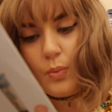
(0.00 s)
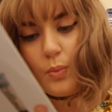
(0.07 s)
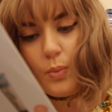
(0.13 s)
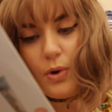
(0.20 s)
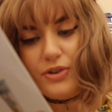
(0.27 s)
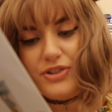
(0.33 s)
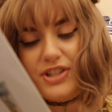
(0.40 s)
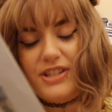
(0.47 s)

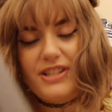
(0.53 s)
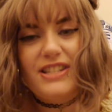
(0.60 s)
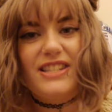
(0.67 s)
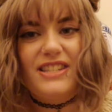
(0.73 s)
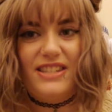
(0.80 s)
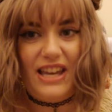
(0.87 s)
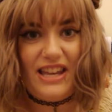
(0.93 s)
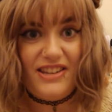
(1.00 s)
what
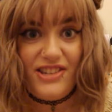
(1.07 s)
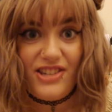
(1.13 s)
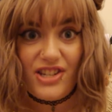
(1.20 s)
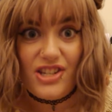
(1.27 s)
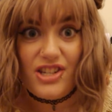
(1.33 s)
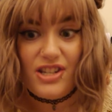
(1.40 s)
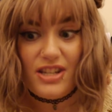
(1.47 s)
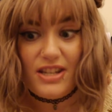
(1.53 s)

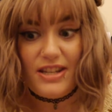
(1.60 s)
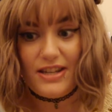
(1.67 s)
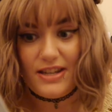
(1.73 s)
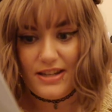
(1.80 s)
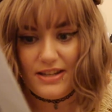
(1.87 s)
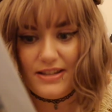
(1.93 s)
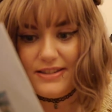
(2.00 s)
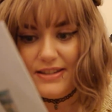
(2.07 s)
scent it
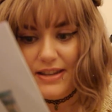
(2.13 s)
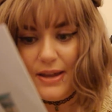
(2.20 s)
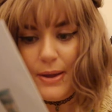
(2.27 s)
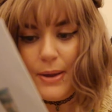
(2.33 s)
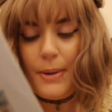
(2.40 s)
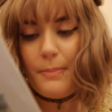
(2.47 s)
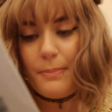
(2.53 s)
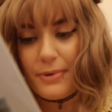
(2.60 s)
is,
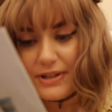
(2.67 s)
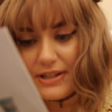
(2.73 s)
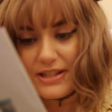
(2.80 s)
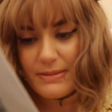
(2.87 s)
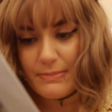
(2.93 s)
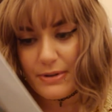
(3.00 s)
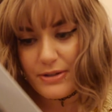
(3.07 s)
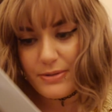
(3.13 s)
but it
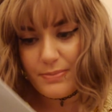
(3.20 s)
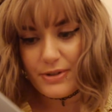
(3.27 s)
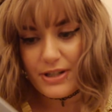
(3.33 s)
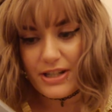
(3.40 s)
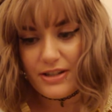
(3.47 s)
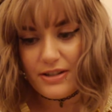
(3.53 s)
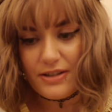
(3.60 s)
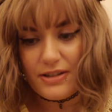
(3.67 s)
smells
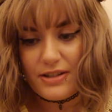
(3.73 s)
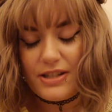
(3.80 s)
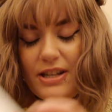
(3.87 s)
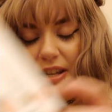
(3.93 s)
pretty good.